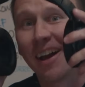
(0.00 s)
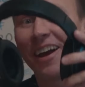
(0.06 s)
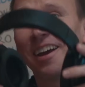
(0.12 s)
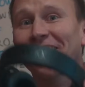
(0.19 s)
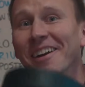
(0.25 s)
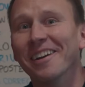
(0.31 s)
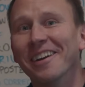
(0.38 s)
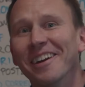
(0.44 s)

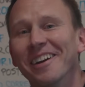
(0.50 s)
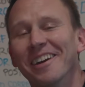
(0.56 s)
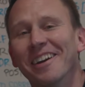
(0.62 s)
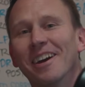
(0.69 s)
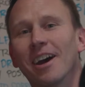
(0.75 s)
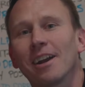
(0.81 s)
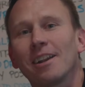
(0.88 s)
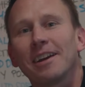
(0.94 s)
Hey,
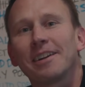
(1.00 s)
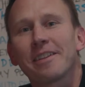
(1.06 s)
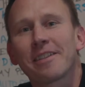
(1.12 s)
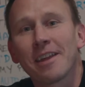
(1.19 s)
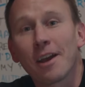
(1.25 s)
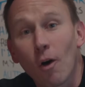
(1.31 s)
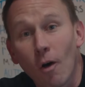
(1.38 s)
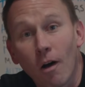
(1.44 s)
I'd like to
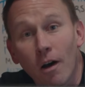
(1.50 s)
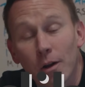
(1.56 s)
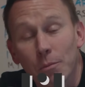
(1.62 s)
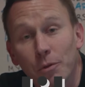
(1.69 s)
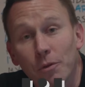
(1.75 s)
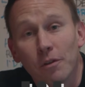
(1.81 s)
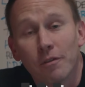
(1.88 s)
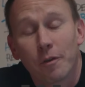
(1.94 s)
thank
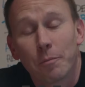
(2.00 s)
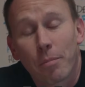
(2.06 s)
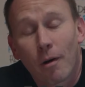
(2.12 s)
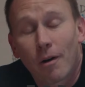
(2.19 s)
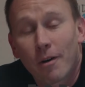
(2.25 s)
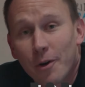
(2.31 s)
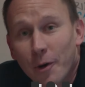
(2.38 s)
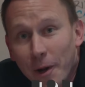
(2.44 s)
Audible for
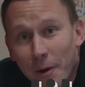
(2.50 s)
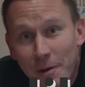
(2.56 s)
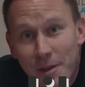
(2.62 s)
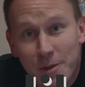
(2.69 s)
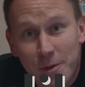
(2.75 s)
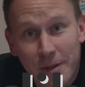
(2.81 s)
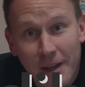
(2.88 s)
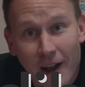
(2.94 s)
partnering
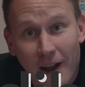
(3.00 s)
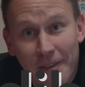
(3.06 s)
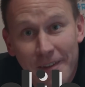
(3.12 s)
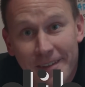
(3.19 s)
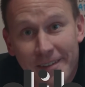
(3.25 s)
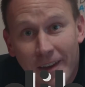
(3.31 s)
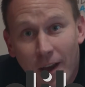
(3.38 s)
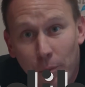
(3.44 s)
with us on
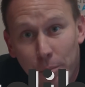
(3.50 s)
this